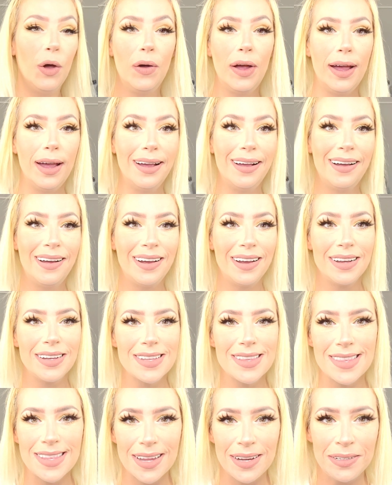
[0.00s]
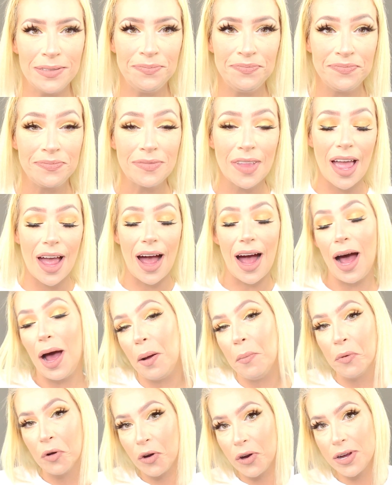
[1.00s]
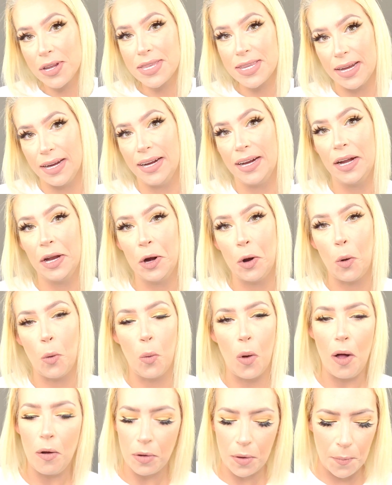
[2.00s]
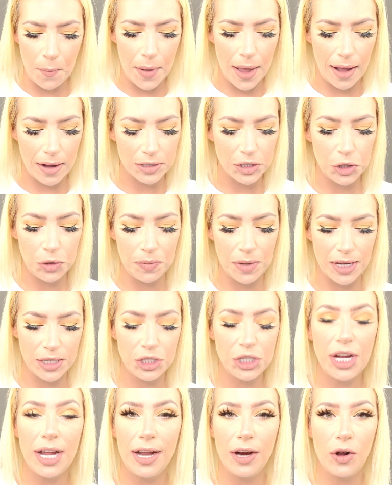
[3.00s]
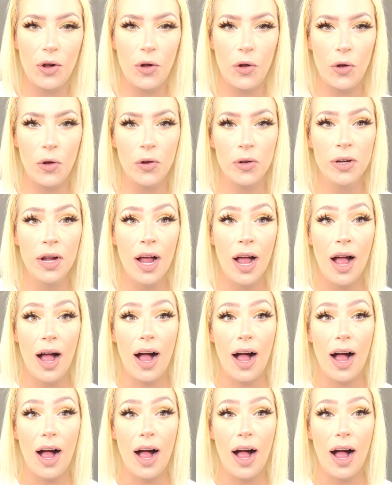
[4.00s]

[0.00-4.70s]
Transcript: Okay guys, I'm Kristen. Welcome back to my channel.